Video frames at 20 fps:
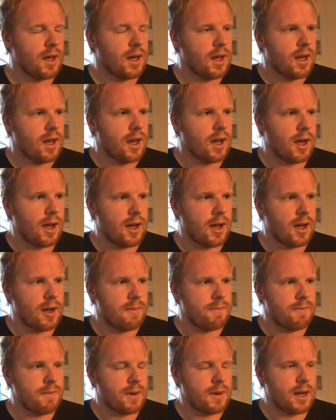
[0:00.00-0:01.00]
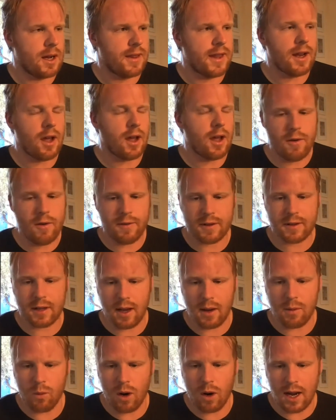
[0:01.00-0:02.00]
And then over
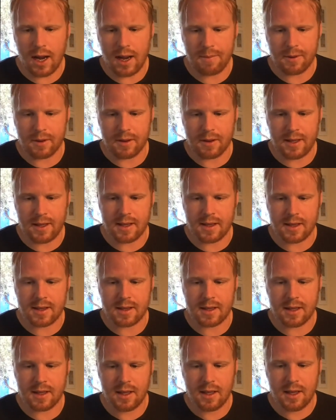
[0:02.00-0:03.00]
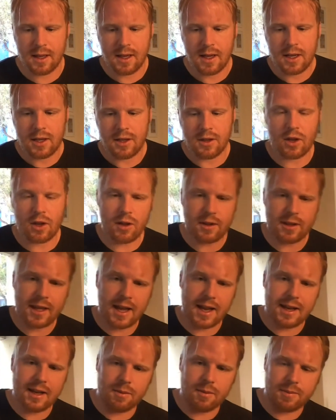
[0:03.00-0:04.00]
time, what happens is you start to get
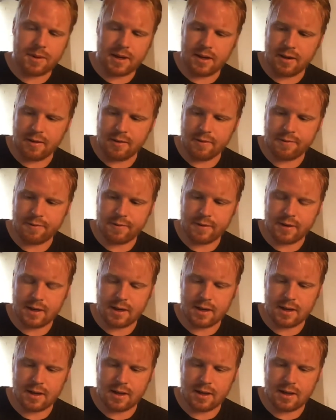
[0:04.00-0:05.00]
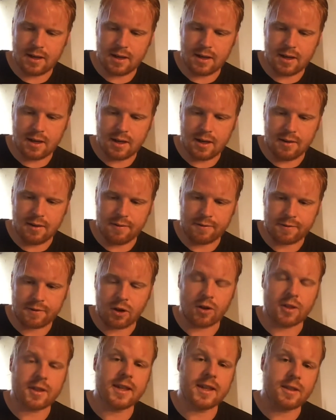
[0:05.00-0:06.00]
a little bit of
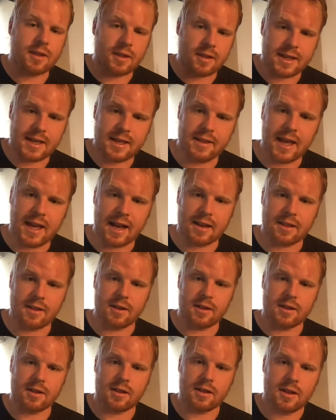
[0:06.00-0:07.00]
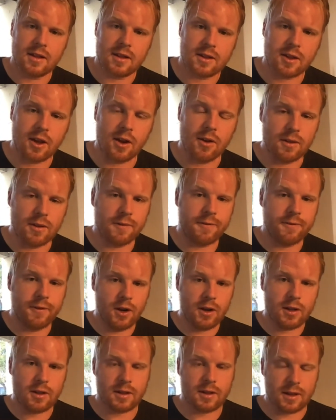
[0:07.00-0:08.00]
consistency in the answers. So the
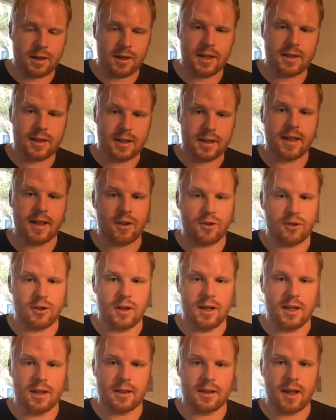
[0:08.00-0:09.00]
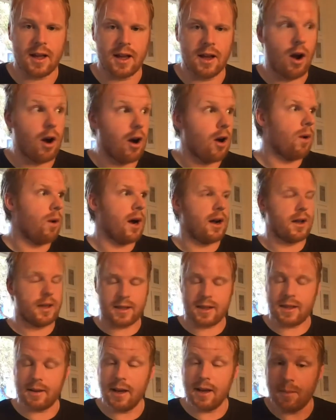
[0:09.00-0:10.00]
first listening session is like, oh wow,
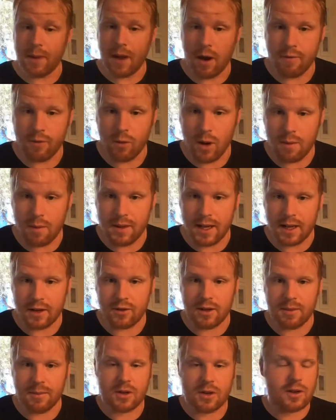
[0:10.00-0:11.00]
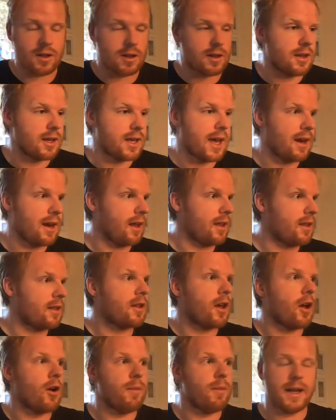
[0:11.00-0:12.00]
it's a little bit overwhelming actually, because you get like
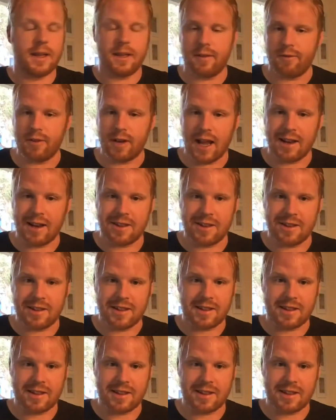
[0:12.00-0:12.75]
so many different answers.